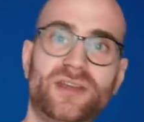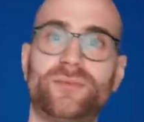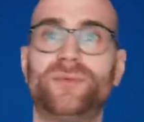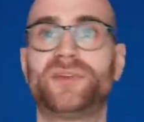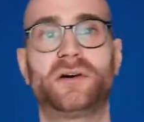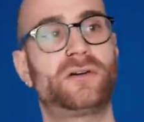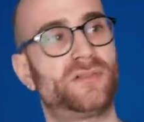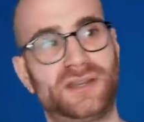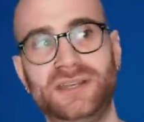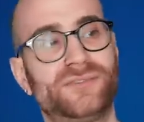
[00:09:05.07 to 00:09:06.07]
Everyone's like,
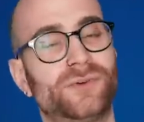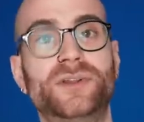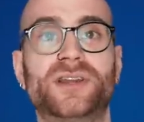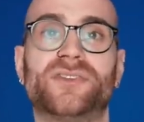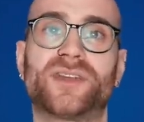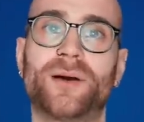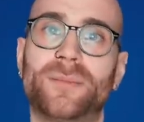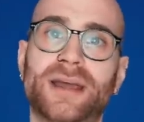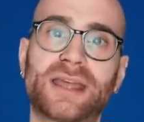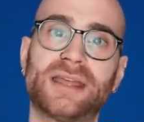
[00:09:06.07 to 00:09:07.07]
oh, they need Rudiger to come
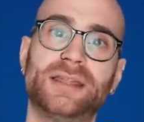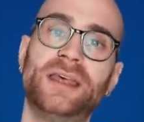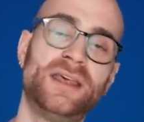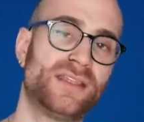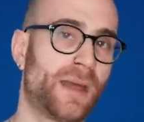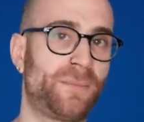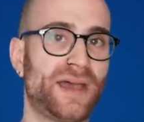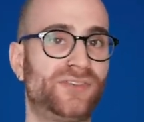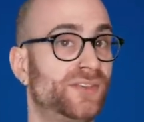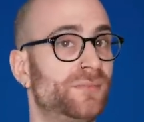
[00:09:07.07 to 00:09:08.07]
back in, that
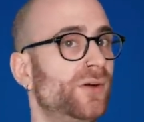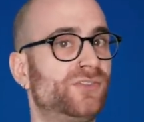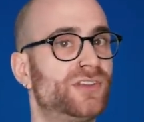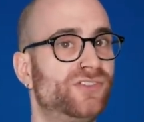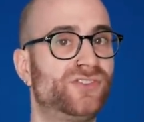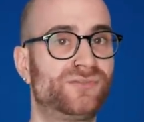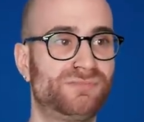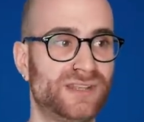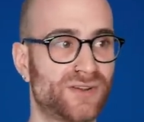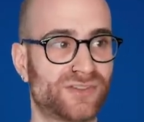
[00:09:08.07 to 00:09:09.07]
best and most
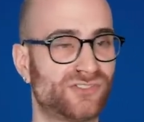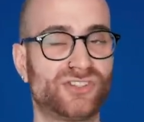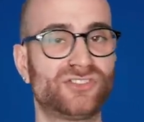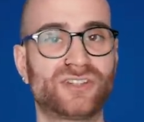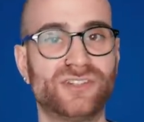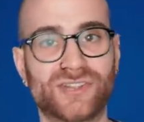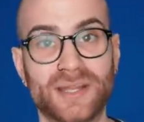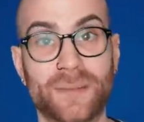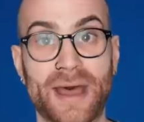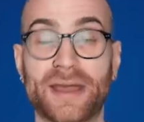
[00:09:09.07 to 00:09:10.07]
you know consistent
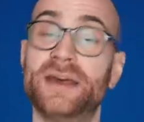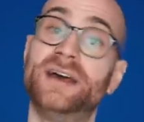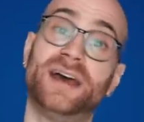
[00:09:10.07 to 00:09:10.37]
centre back.